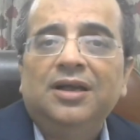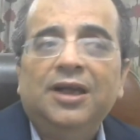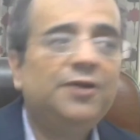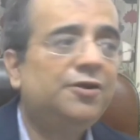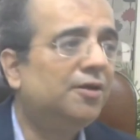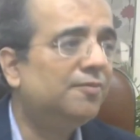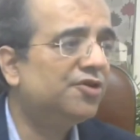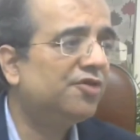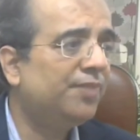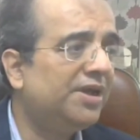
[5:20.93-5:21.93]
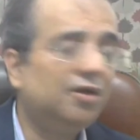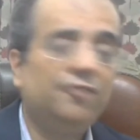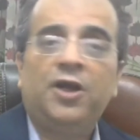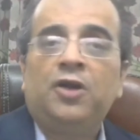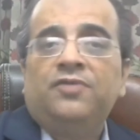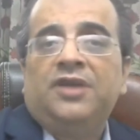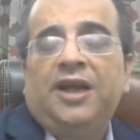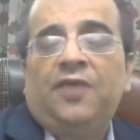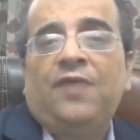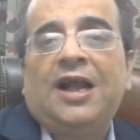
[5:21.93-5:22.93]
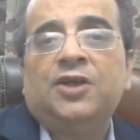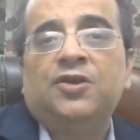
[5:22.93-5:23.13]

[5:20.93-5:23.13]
in terms of being aware of the red flags